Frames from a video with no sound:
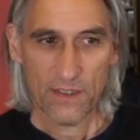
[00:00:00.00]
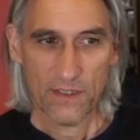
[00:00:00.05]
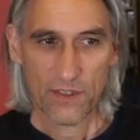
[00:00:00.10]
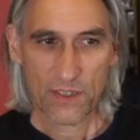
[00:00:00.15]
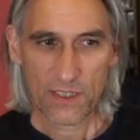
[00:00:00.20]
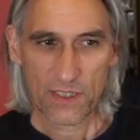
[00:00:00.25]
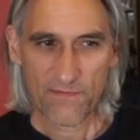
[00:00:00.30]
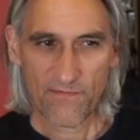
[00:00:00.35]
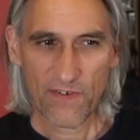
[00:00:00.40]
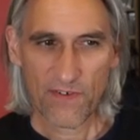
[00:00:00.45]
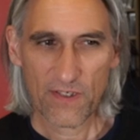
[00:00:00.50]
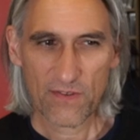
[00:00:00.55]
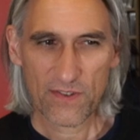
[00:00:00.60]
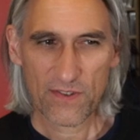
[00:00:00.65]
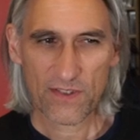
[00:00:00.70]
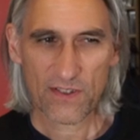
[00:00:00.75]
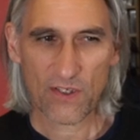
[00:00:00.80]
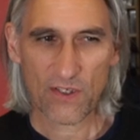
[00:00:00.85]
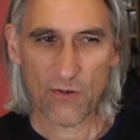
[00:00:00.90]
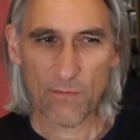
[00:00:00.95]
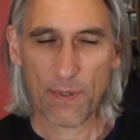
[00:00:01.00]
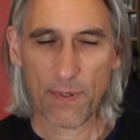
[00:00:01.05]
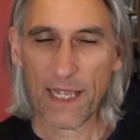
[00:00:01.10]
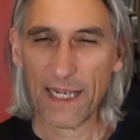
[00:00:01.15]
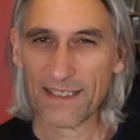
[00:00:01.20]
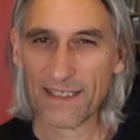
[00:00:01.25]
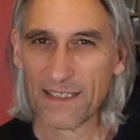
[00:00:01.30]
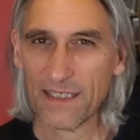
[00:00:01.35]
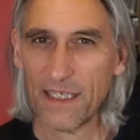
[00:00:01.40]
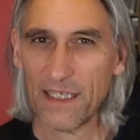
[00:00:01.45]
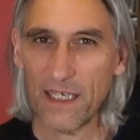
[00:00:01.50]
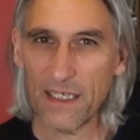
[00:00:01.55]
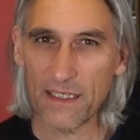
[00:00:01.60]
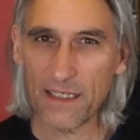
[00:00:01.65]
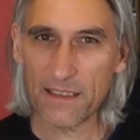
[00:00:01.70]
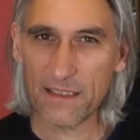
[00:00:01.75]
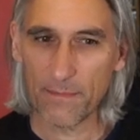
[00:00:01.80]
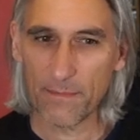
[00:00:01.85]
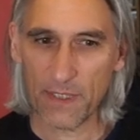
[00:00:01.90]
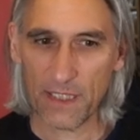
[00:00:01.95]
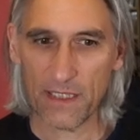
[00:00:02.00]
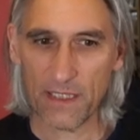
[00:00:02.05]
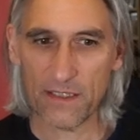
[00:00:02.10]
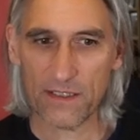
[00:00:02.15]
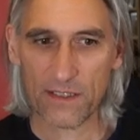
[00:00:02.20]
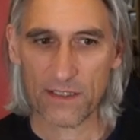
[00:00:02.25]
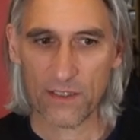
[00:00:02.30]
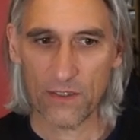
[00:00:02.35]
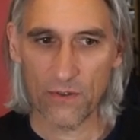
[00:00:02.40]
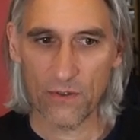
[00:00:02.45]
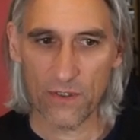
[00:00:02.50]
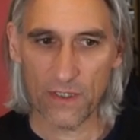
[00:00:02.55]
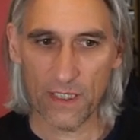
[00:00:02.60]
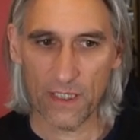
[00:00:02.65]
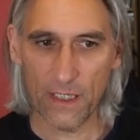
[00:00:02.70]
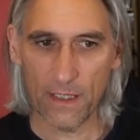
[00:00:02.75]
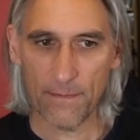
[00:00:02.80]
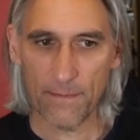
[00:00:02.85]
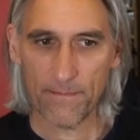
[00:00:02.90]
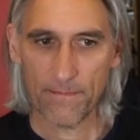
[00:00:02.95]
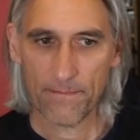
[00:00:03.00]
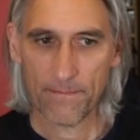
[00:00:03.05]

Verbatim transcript: Just feels as though black's king is a bit insecure here.